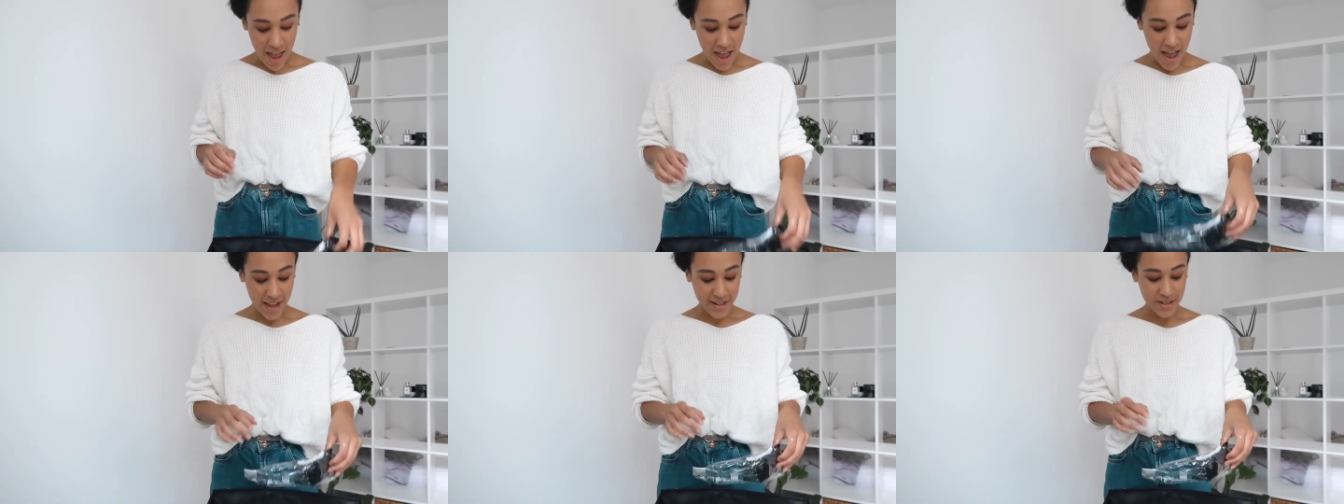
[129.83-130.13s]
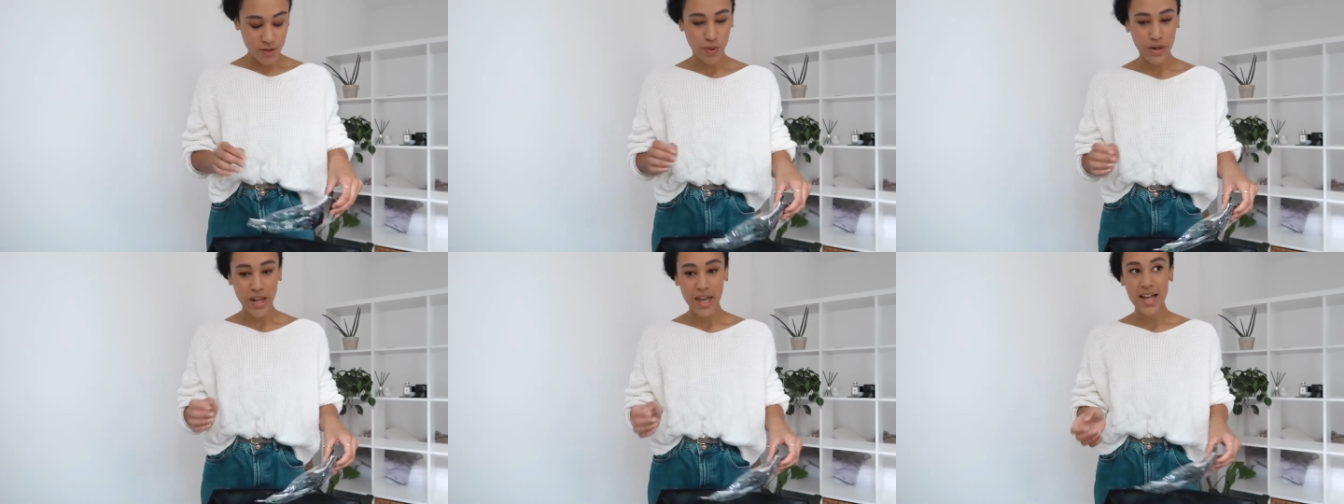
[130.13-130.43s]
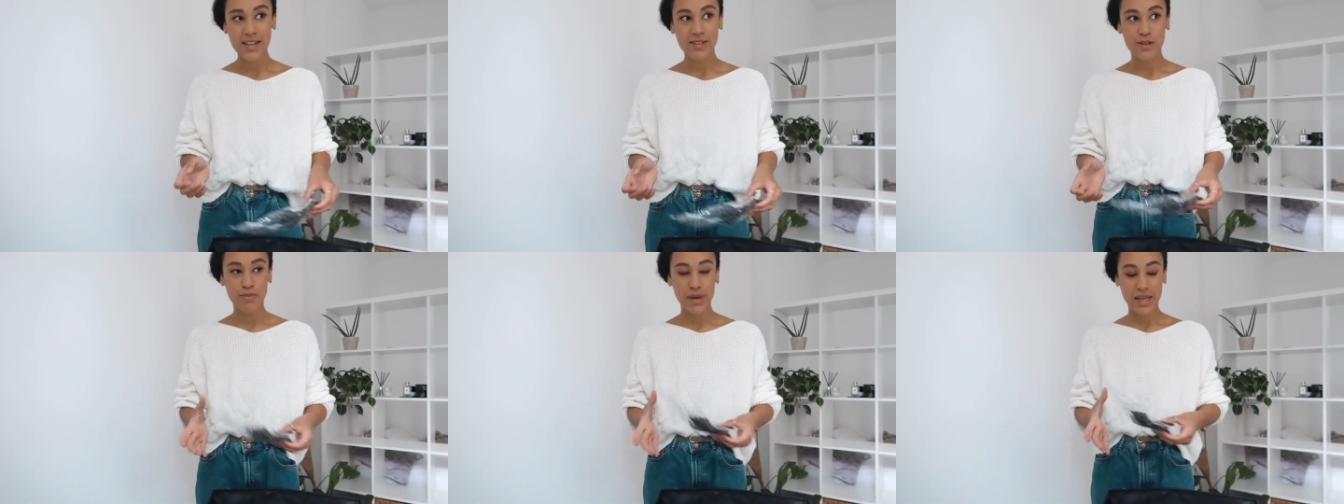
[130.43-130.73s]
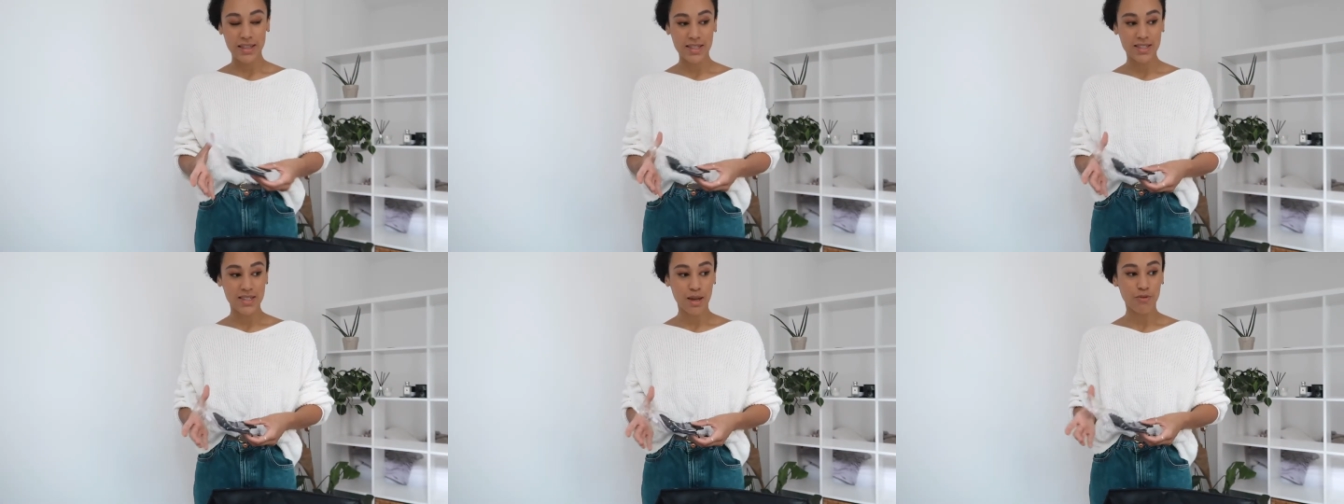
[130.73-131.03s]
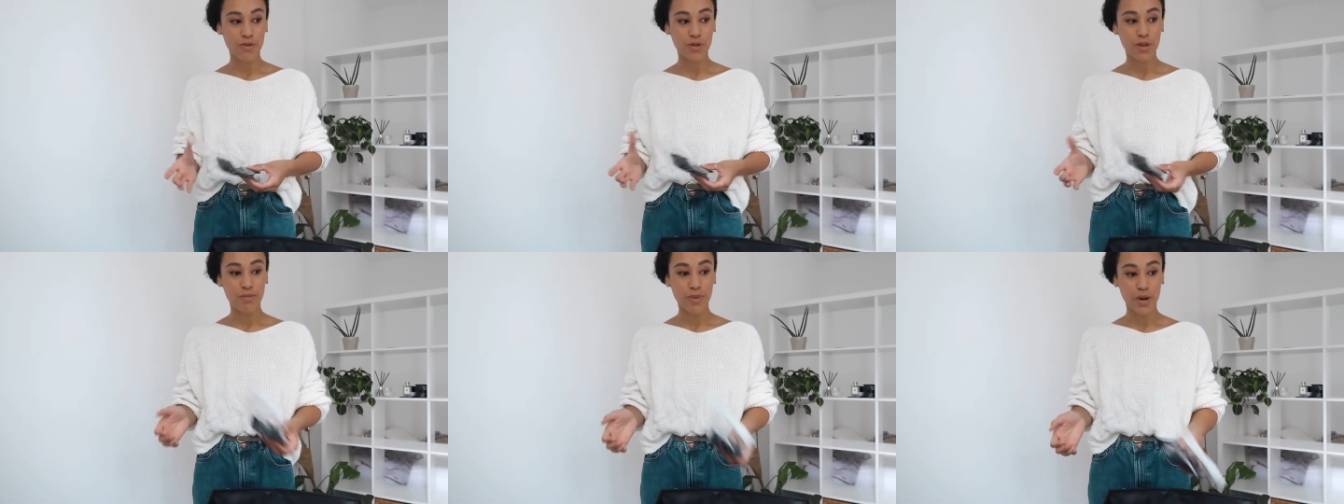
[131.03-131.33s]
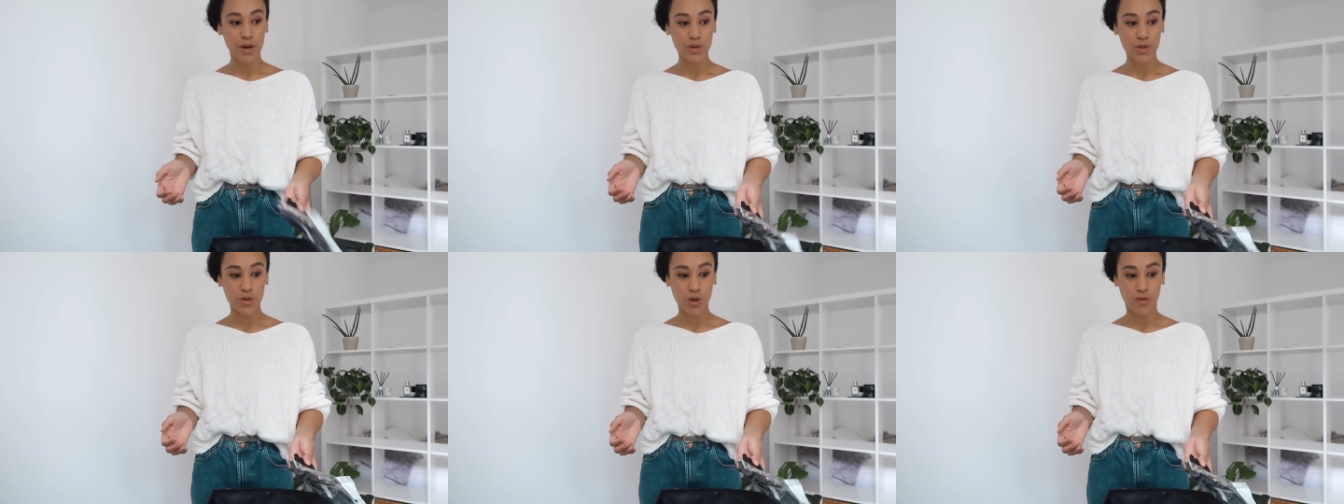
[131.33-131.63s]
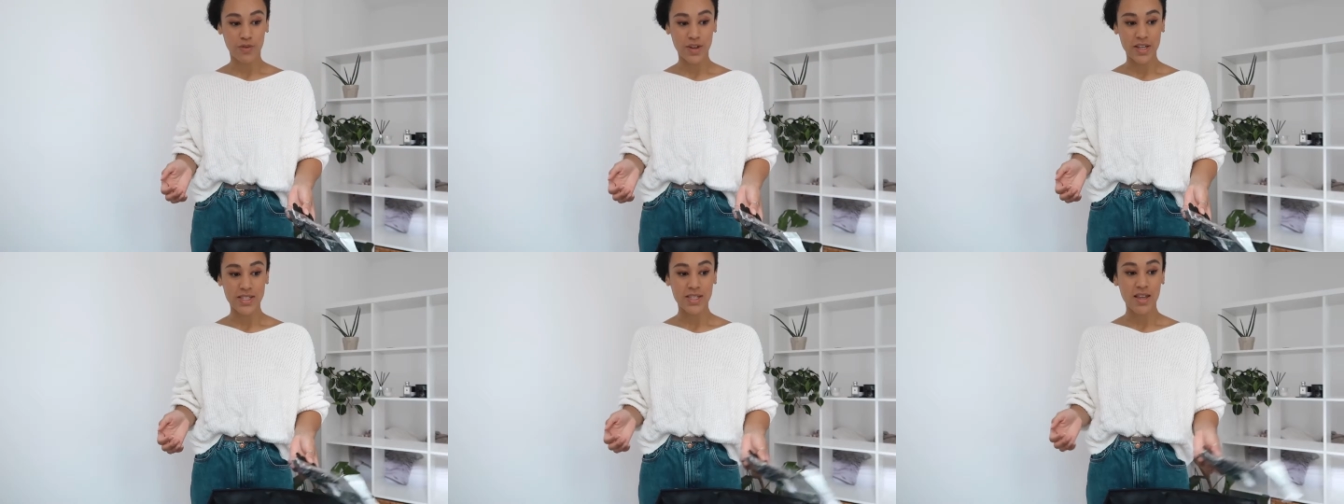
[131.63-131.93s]
And when I had to pick this up from the post
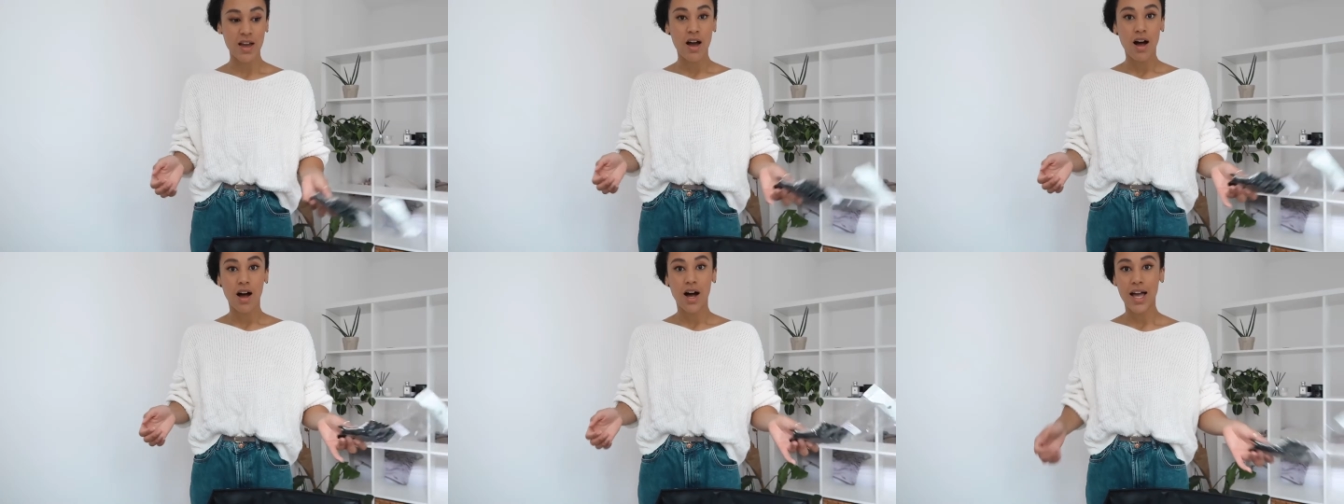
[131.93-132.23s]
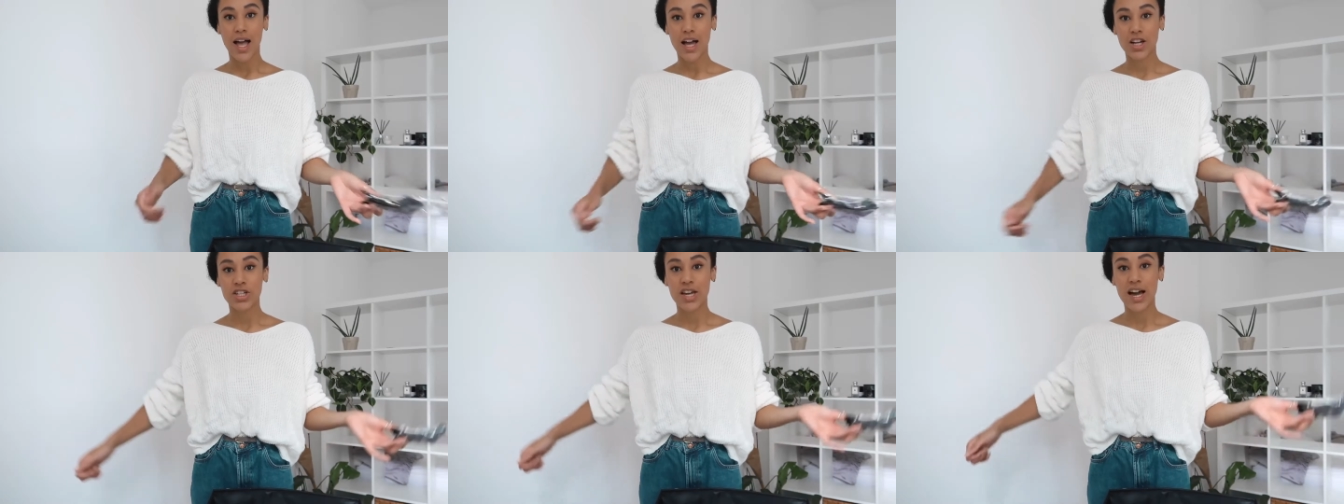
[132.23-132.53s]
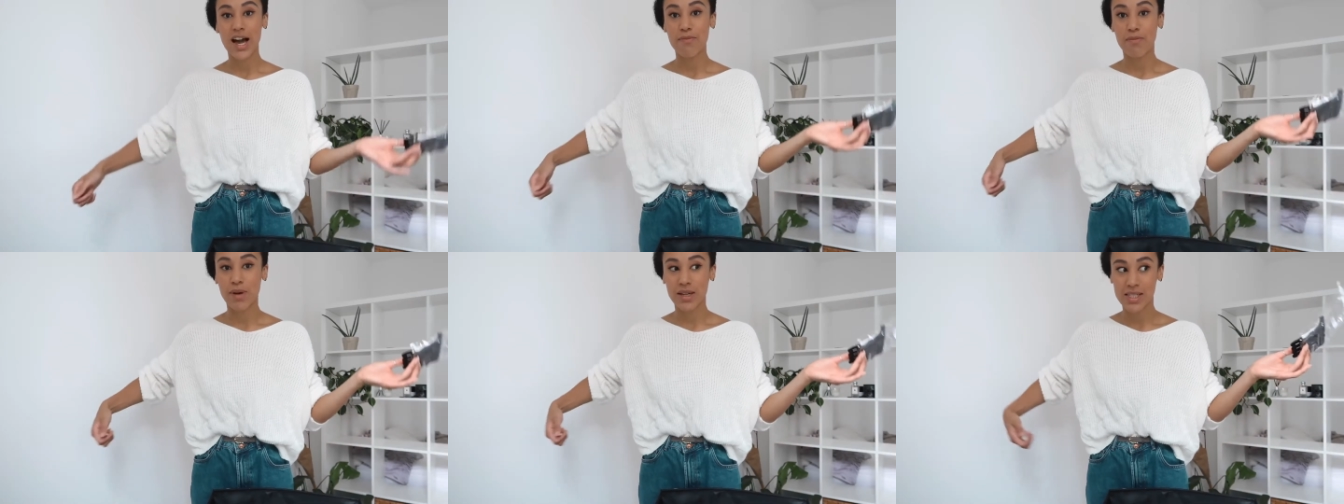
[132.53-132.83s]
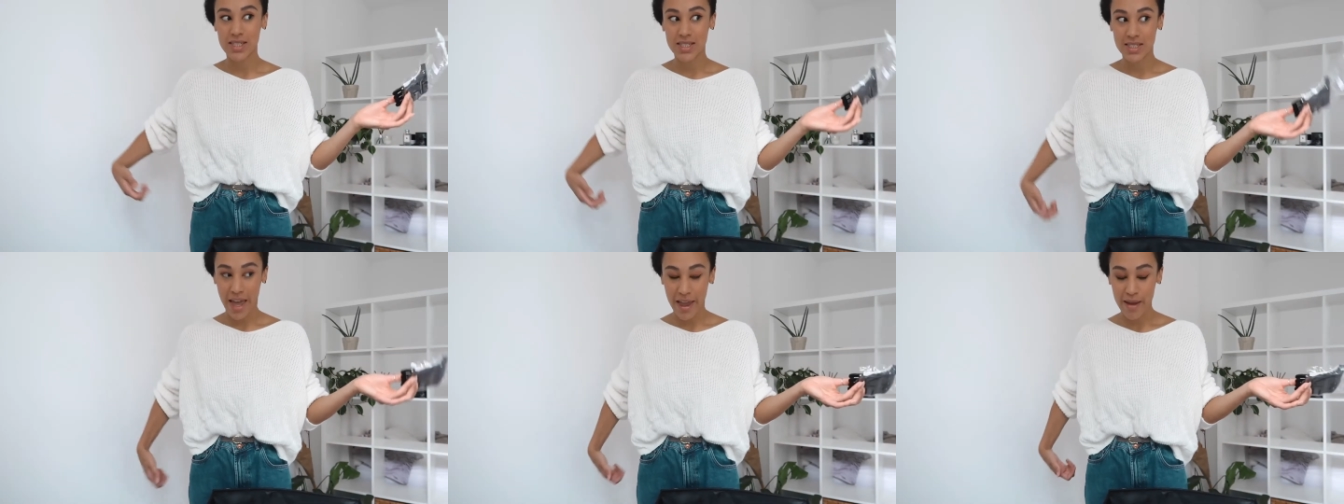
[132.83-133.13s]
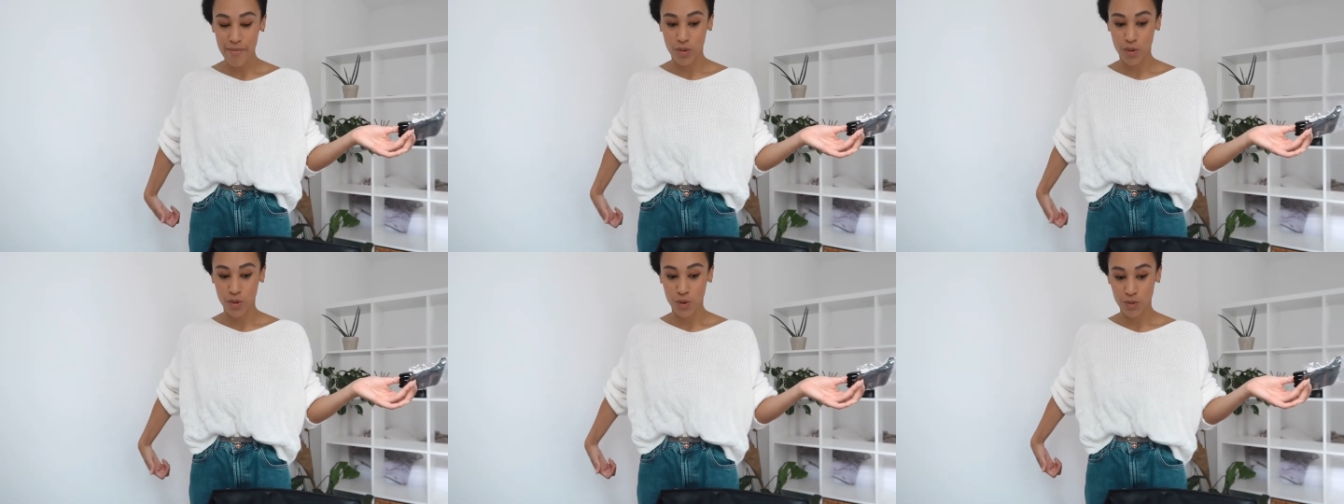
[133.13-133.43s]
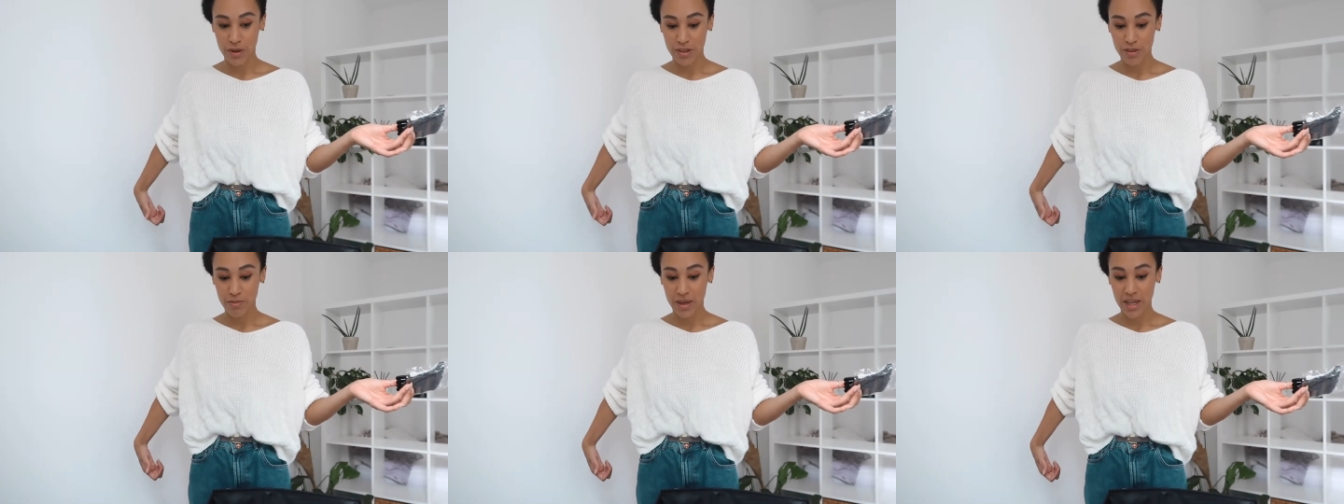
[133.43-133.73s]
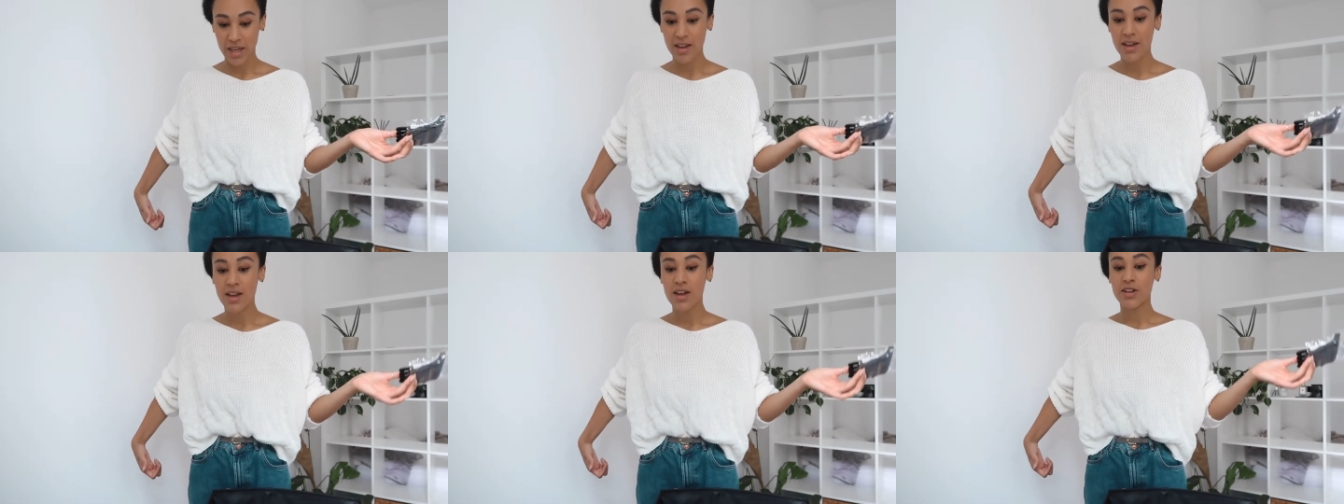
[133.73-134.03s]
office, I actually had my skateboard with
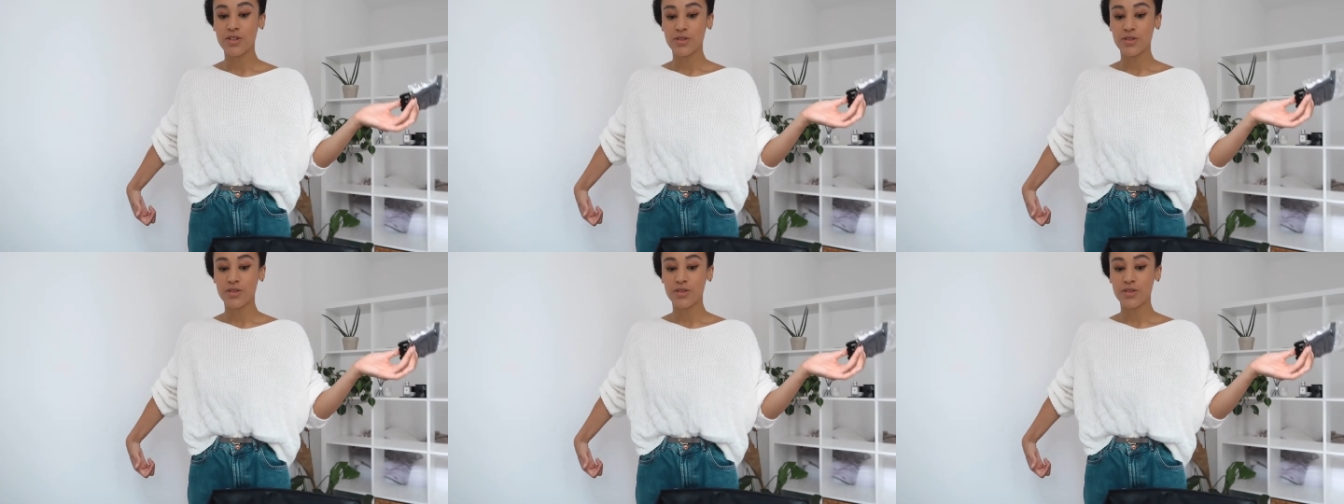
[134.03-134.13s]
me.